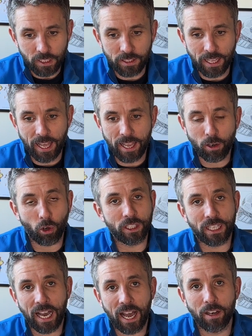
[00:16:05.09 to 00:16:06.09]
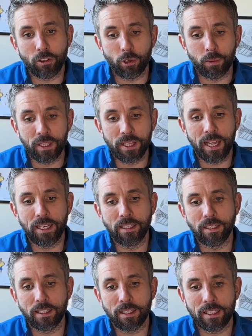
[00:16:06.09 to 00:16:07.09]
or you can't do it,
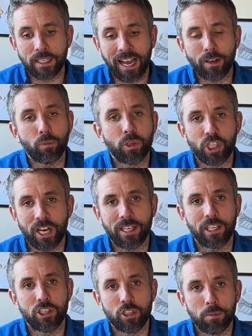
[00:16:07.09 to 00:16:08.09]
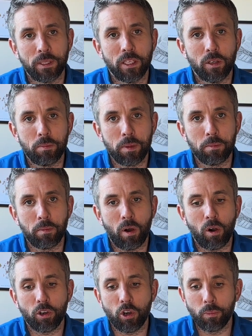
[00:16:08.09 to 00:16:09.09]
then can we challenge them a little bit
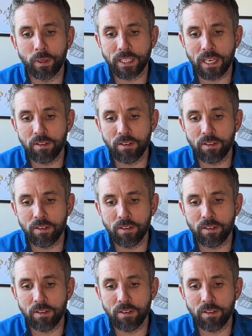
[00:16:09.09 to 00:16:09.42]
more? Can we